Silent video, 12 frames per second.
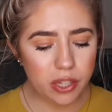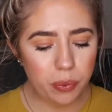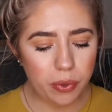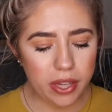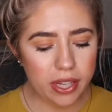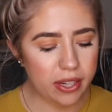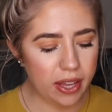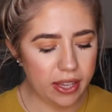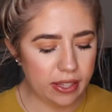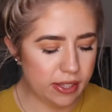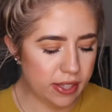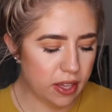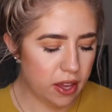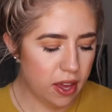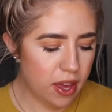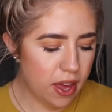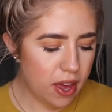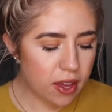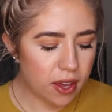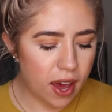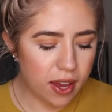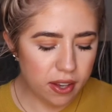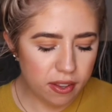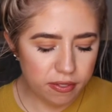a really nice it
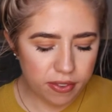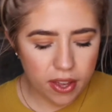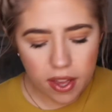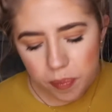kind of